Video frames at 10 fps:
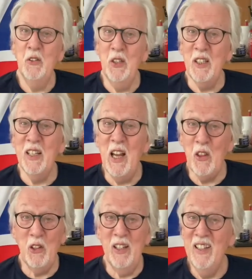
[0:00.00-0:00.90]

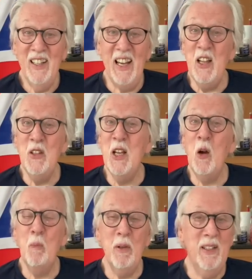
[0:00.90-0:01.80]
together in the
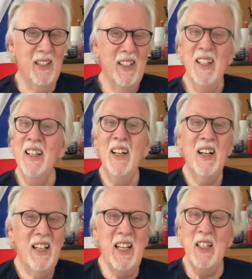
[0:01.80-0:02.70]
open,
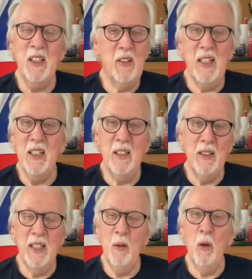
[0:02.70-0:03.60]
in
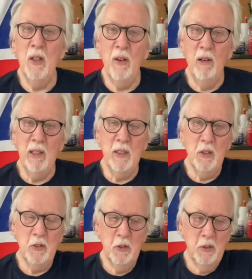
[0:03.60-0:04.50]
one of our
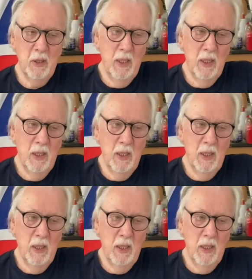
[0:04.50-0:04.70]
rehearsals.